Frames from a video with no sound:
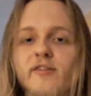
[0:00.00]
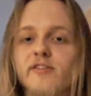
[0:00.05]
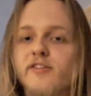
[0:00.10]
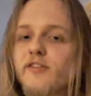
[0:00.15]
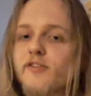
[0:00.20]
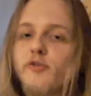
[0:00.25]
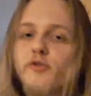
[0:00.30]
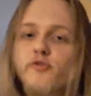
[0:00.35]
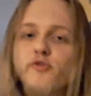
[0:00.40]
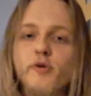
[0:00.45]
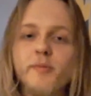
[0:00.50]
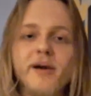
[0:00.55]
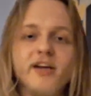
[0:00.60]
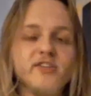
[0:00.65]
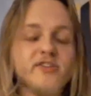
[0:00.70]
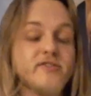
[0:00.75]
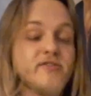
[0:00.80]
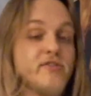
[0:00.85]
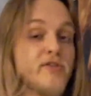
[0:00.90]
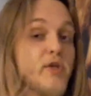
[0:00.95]
It's a new From
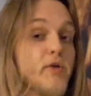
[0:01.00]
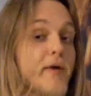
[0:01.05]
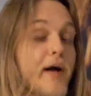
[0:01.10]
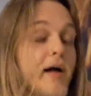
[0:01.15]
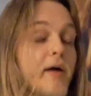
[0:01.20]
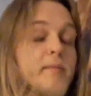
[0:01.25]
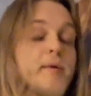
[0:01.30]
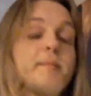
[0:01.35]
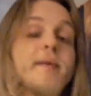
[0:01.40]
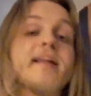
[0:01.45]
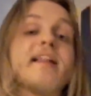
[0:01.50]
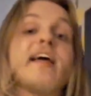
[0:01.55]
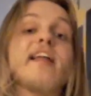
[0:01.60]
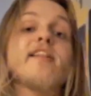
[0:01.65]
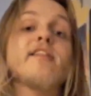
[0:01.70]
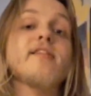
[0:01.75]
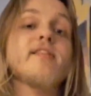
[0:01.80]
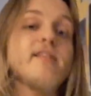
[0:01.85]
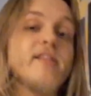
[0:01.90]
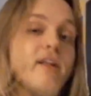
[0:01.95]
Ashes, it's a new album, and I
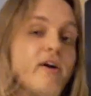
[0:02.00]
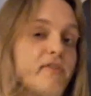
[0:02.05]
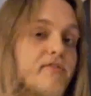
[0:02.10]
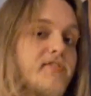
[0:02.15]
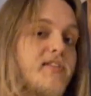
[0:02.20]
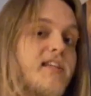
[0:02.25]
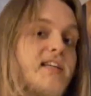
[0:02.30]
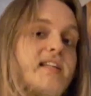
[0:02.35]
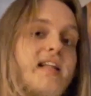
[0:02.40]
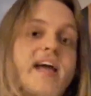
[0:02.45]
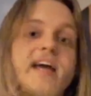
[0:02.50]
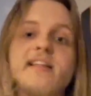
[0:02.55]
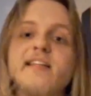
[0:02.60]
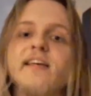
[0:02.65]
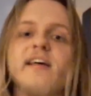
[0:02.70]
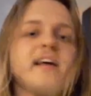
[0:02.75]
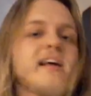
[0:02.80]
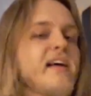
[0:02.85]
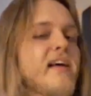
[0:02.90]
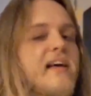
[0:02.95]
loved it,
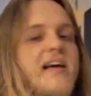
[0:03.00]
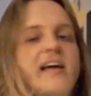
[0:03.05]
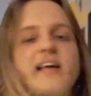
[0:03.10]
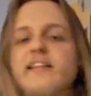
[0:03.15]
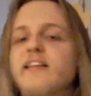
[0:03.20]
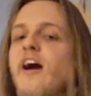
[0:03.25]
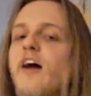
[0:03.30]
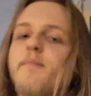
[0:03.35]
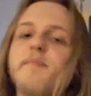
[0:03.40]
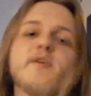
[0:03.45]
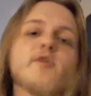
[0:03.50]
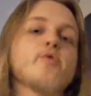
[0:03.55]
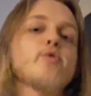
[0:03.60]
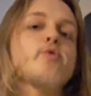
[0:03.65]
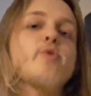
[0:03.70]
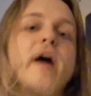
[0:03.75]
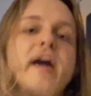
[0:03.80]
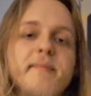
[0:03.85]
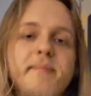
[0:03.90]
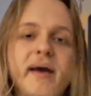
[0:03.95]
and it got me
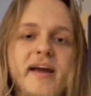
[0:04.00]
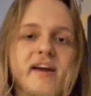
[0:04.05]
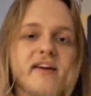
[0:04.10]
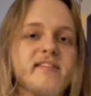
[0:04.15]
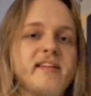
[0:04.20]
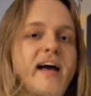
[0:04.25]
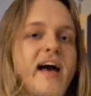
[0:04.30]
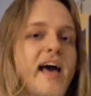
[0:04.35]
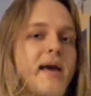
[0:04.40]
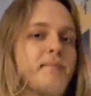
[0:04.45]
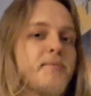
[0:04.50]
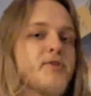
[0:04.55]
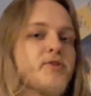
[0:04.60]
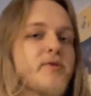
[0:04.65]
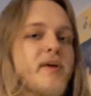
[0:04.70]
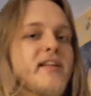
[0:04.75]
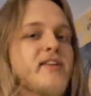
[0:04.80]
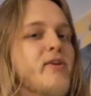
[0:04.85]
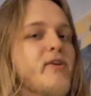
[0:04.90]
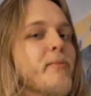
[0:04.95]
right back on the hype
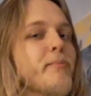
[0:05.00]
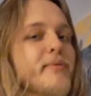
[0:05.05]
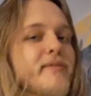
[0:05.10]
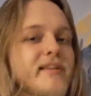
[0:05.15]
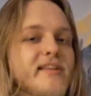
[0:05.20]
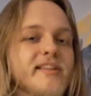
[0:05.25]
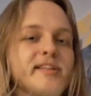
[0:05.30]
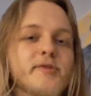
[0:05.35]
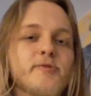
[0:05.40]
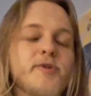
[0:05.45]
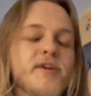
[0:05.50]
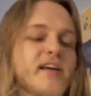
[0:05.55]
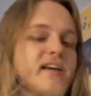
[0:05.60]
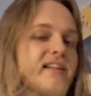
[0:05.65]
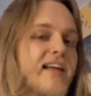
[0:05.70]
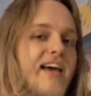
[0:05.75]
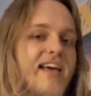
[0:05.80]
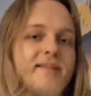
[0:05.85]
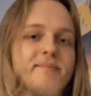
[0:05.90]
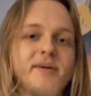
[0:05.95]
train, completely
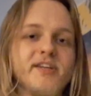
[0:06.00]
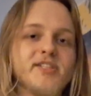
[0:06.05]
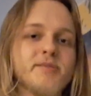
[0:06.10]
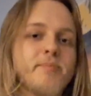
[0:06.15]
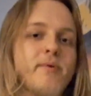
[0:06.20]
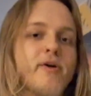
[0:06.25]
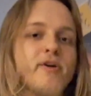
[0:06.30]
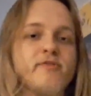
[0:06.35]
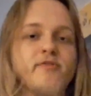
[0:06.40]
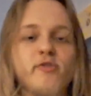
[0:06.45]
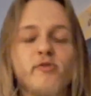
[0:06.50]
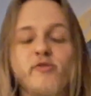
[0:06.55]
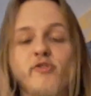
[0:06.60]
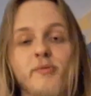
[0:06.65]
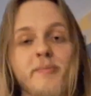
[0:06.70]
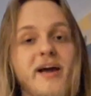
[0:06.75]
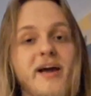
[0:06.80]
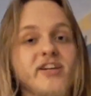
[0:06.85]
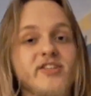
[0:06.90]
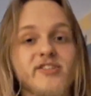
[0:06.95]
reignited my spark for
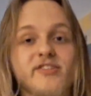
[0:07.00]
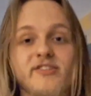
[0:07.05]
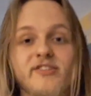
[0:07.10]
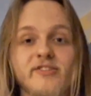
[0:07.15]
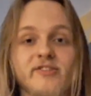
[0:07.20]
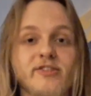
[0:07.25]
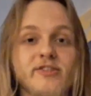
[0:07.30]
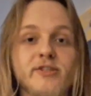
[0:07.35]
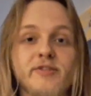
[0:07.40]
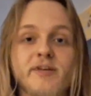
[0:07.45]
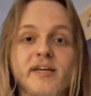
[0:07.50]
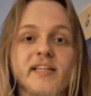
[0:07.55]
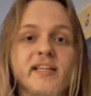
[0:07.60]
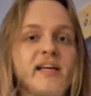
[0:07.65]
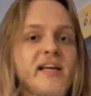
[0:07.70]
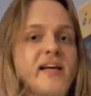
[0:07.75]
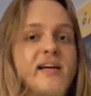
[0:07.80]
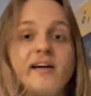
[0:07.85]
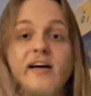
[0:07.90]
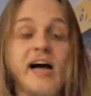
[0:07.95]
From Ashes to New, and
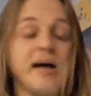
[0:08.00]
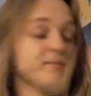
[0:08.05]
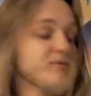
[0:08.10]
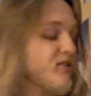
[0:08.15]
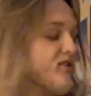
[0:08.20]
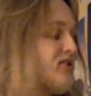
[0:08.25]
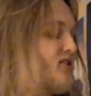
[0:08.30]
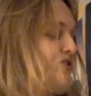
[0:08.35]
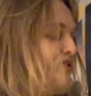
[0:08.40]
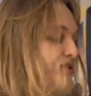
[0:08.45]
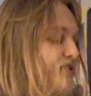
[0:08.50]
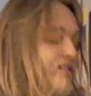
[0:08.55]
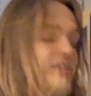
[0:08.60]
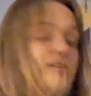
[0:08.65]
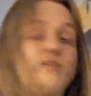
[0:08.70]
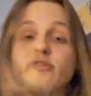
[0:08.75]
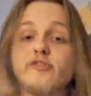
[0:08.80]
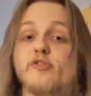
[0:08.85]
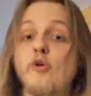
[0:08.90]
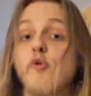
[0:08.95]
I'm just
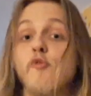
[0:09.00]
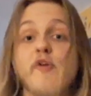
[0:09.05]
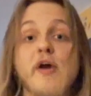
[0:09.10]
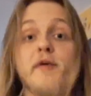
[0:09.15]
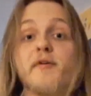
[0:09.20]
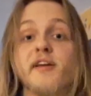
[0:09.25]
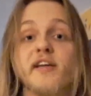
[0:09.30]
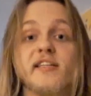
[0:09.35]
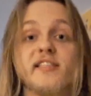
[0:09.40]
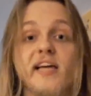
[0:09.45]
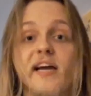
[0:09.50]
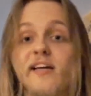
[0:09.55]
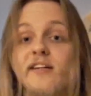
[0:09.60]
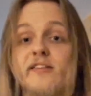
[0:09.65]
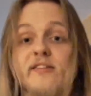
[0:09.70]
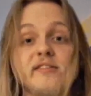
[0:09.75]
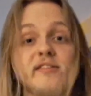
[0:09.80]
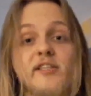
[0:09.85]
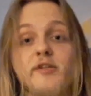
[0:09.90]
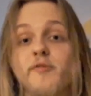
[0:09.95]
still so very excited
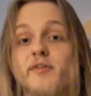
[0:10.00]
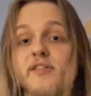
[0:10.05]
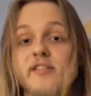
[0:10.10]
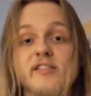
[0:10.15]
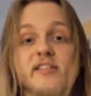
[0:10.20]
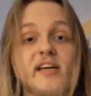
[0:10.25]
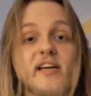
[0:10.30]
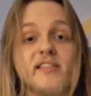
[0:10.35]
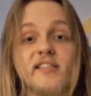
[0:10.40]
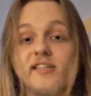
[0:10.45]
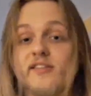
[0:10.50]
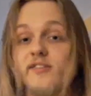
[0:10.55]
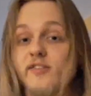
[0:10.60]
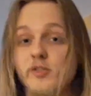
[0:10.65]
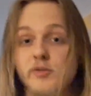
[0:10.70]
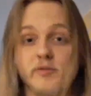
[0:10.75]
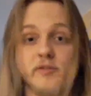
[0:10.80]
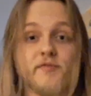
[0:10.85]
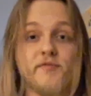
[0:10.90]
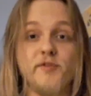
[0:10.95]
to see what these guys can
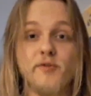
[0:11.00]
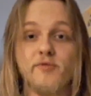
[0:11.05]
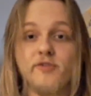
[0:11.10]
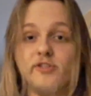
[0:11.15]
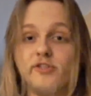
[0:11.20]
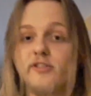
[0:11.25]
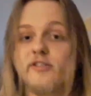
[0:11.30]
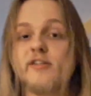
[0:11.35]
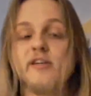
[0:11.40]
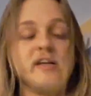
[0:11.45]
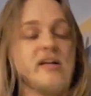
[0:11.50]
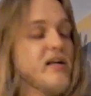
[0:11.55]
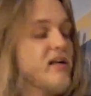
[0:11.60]
do in the future.